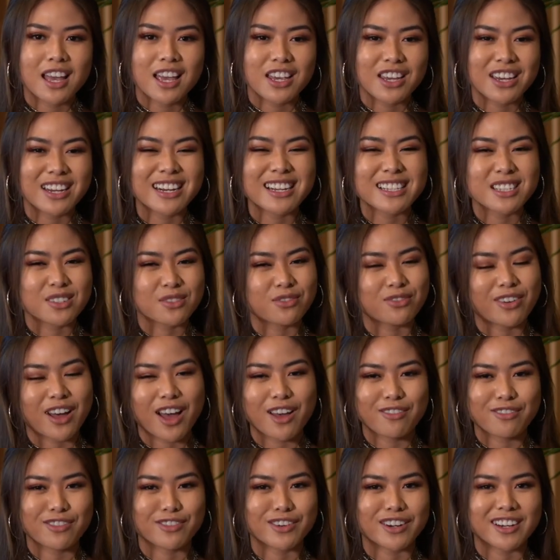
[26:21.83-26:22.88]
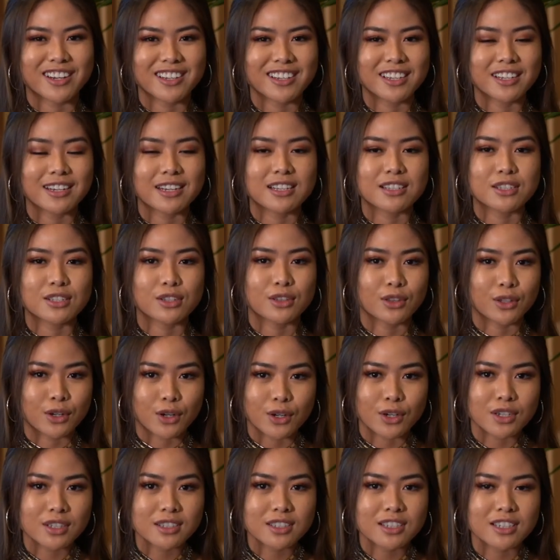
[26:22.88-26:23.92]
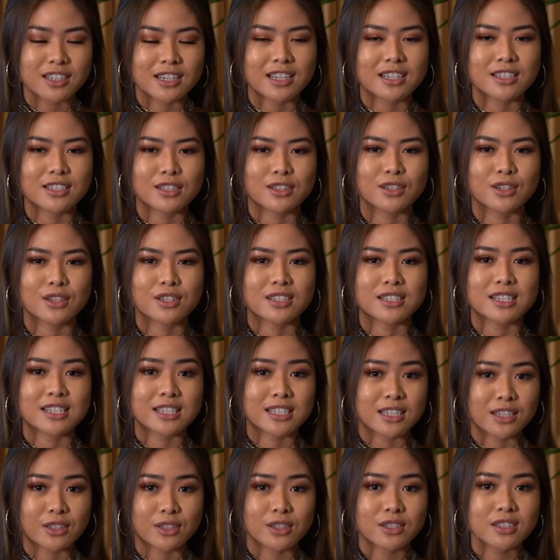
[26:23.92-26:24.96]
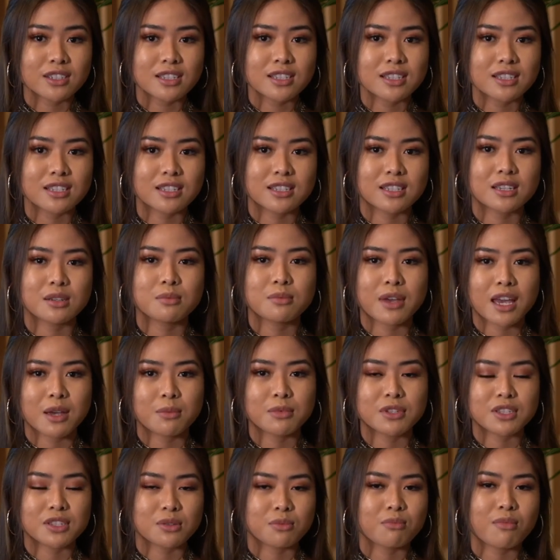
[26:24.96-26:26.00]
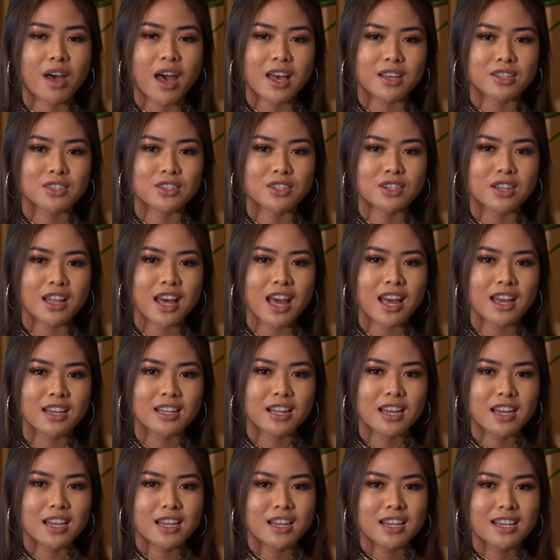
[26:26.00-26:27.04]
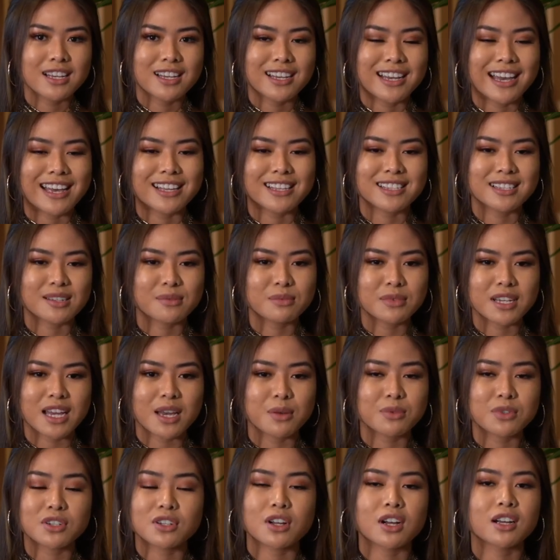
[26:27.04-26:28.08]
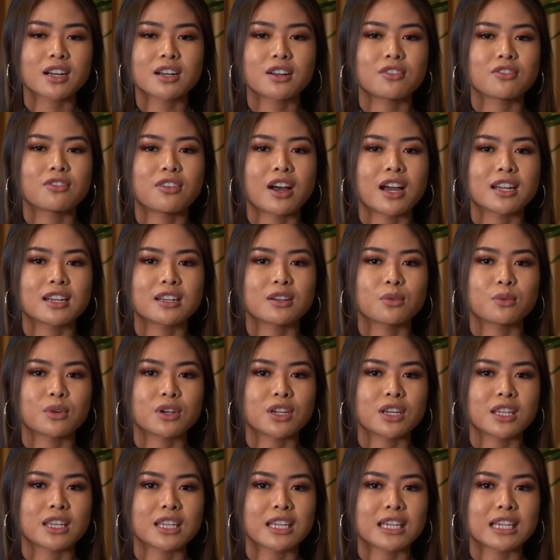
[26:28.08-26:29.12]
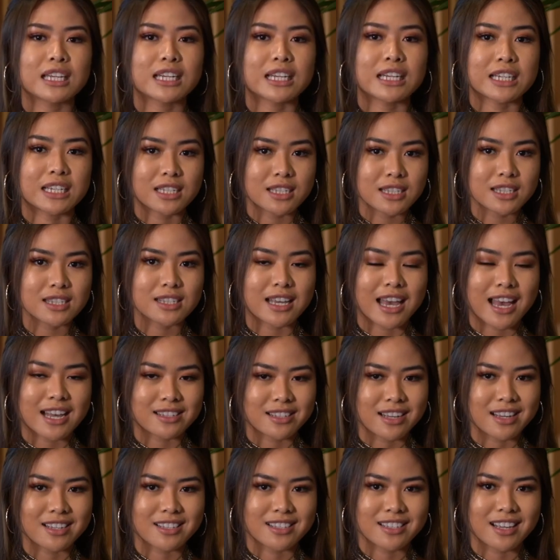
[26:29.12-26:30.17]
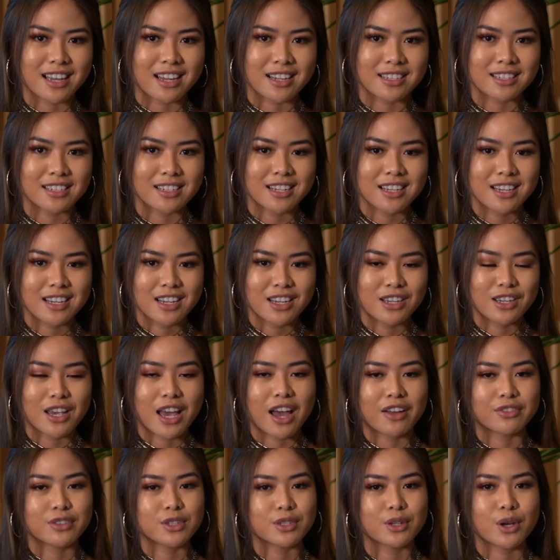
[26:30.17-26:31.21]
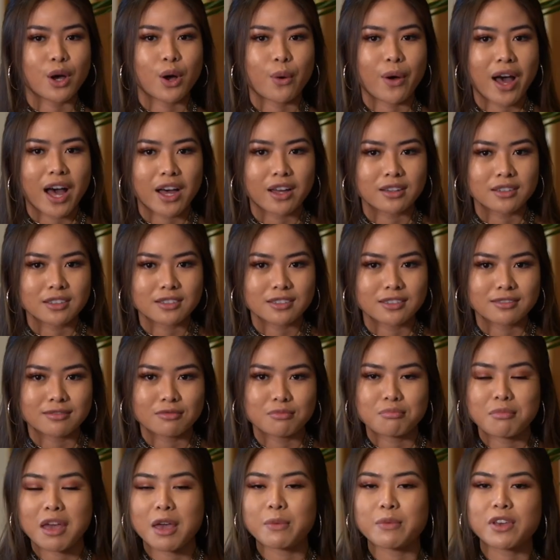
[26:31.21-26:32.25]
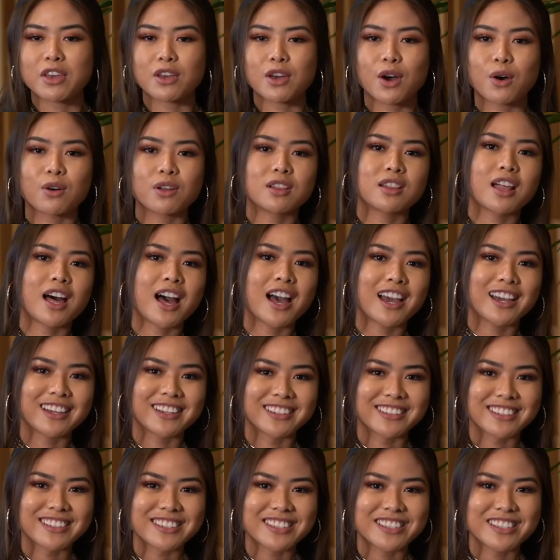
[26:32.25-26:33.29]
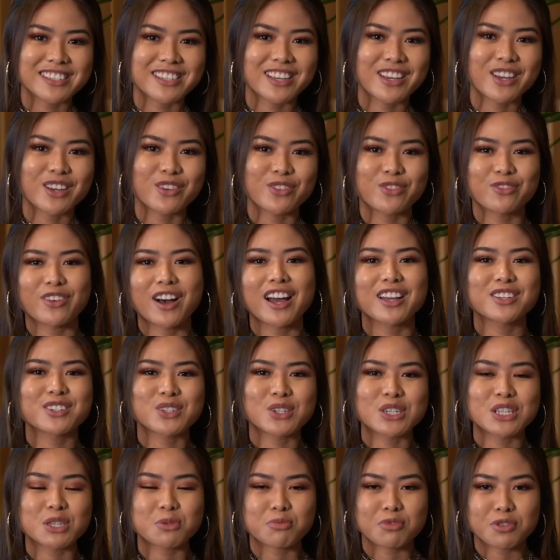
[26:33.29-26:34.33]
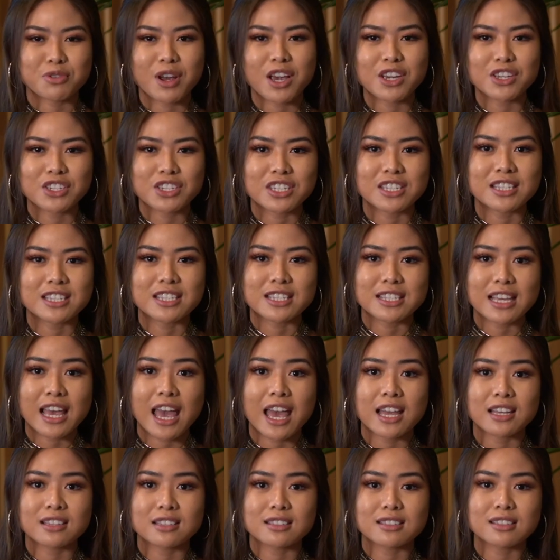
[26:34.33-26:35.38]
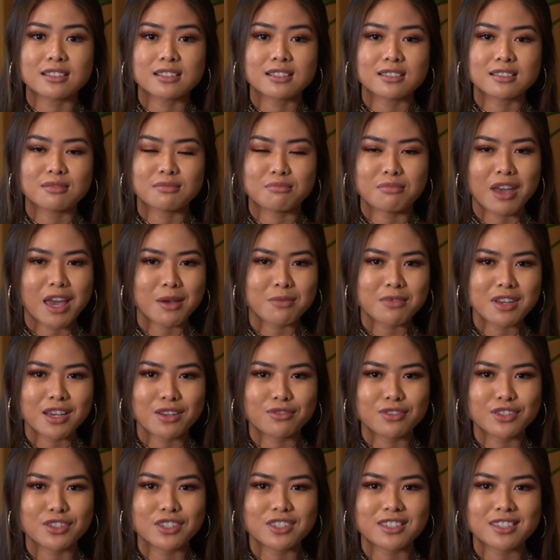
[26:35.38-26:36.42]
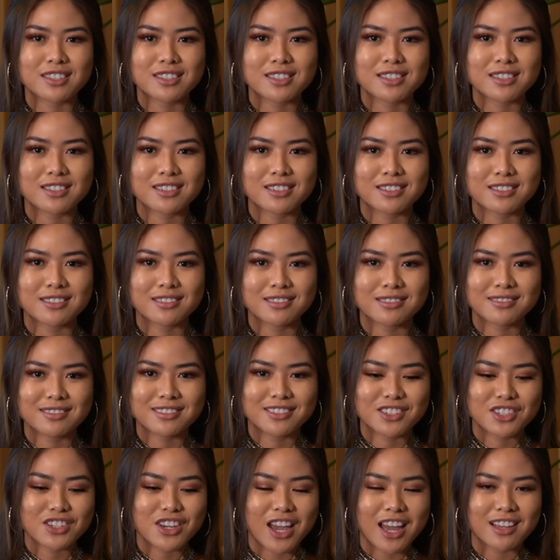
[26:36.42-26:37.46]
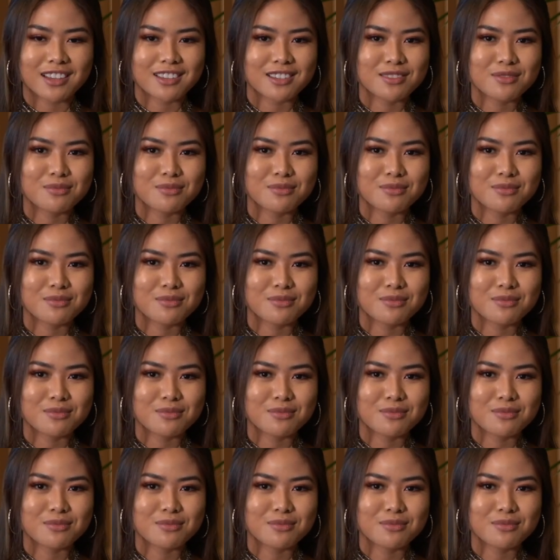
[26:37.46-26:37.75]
you need to fight for it. You need to learn the skills to be able to master that. And sometimes you're not going to find it where you think it is. As I said, you have to go out, maybe go online, find your inspirations, and maybe even just chat